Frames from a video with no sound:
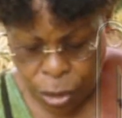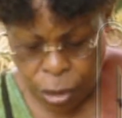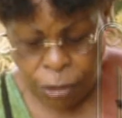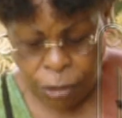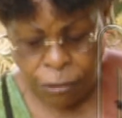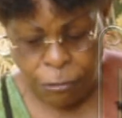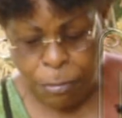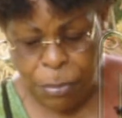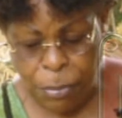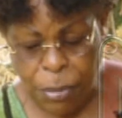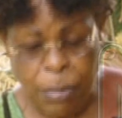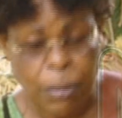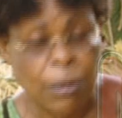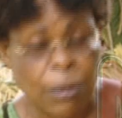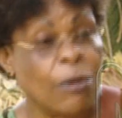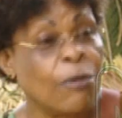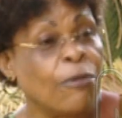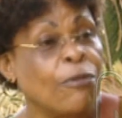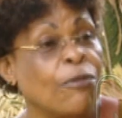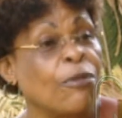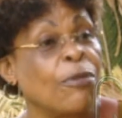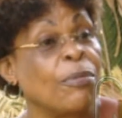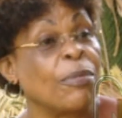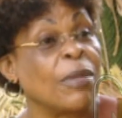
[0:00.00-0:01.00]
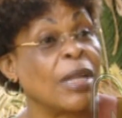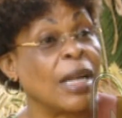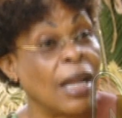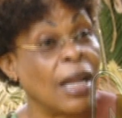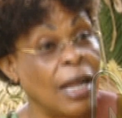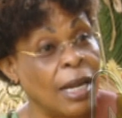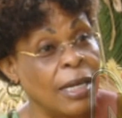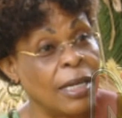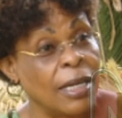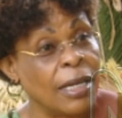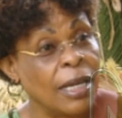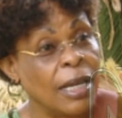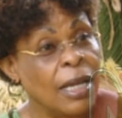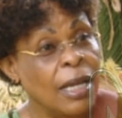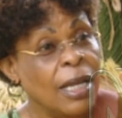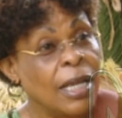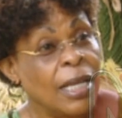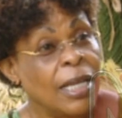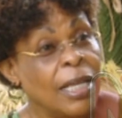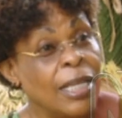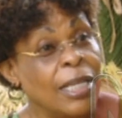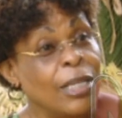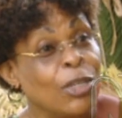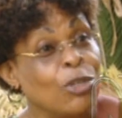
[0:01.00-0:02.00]
of people from the land
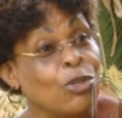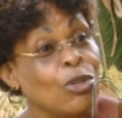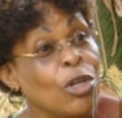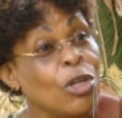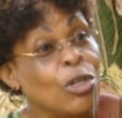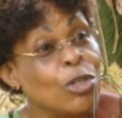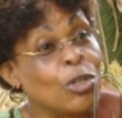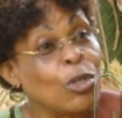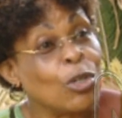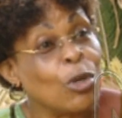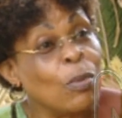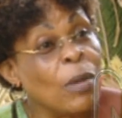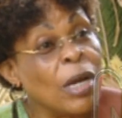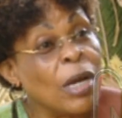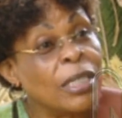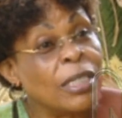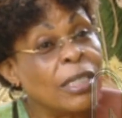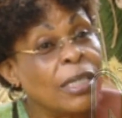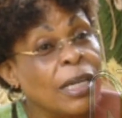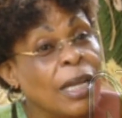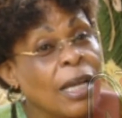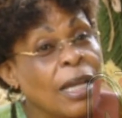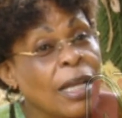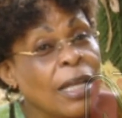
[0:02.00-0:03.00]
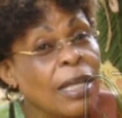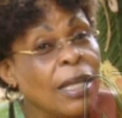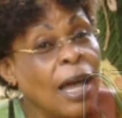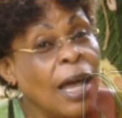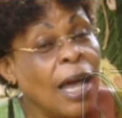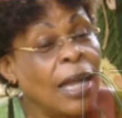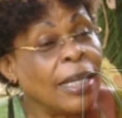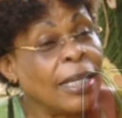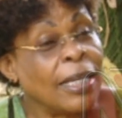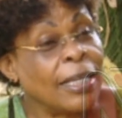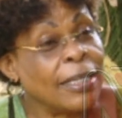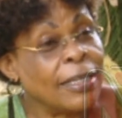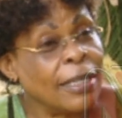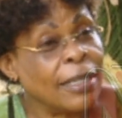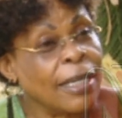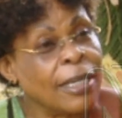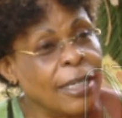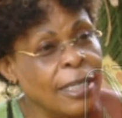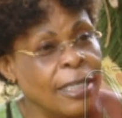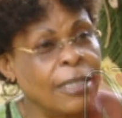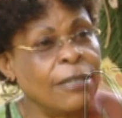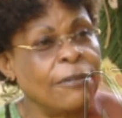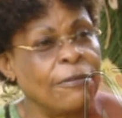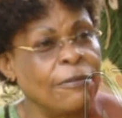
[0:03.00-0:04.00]
is not so much an
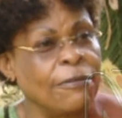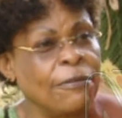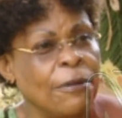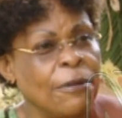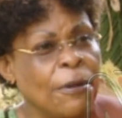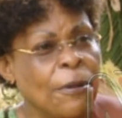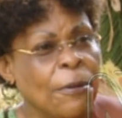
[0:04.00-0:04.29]
executive